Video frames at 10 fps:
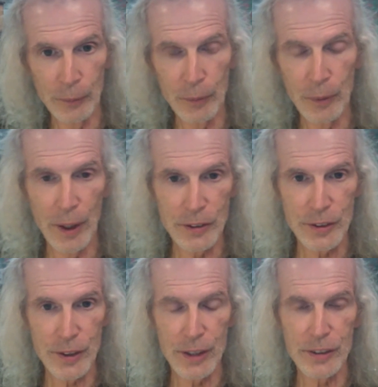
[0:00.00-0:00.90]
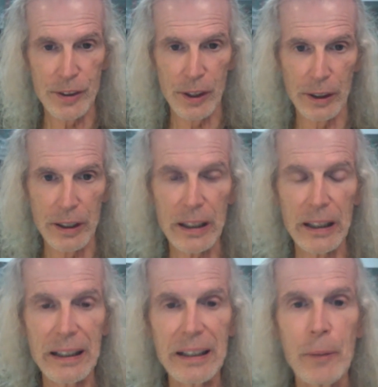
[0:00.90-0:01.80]
that's the
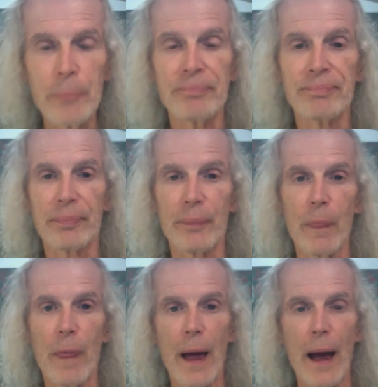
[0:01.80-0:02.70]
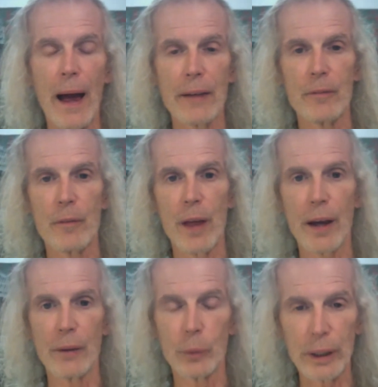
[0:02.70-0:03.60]
key that
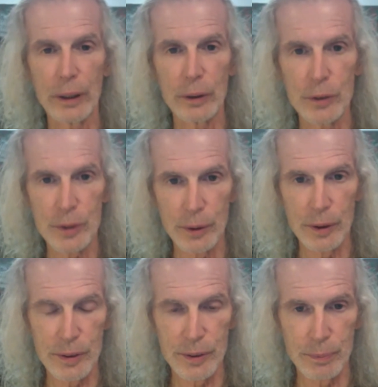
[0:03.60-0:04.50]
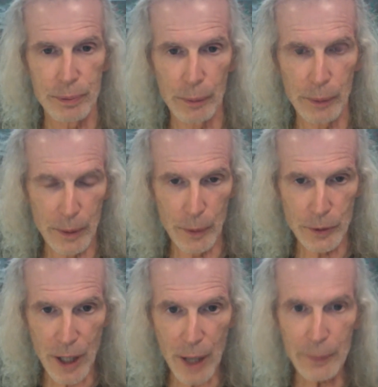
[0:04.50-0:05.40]
we use. It's probably the
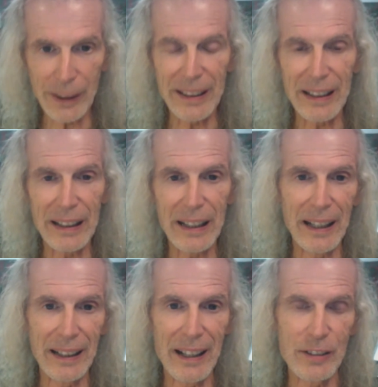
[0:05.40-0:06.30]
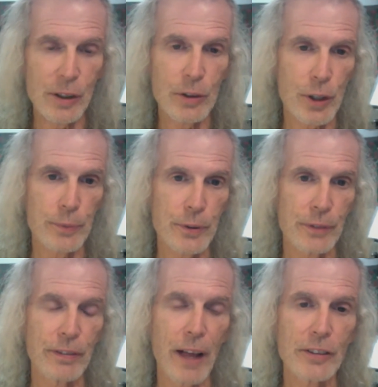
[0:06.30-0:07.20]
most common key, and it has no sharps and
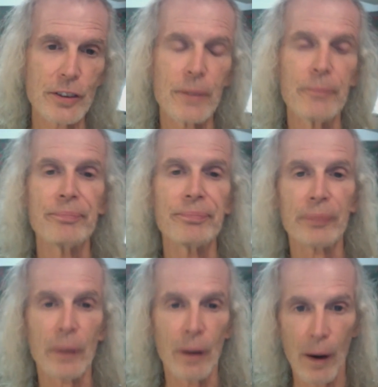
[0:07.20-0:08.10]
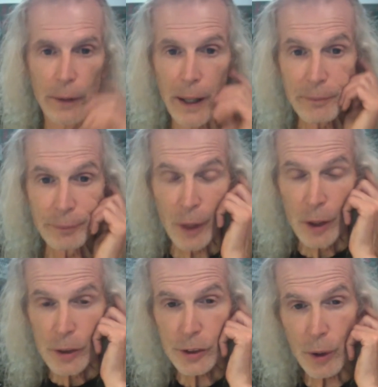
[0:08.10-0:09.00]
flats. Okay,
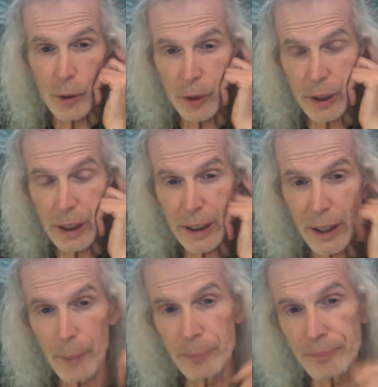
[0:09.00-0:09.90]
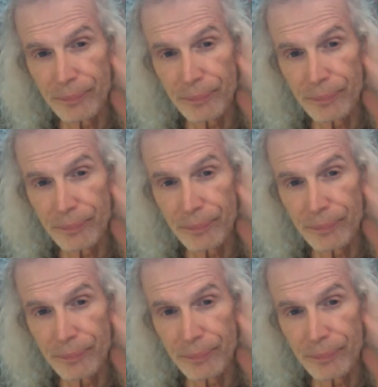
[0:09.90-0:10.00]
so I'm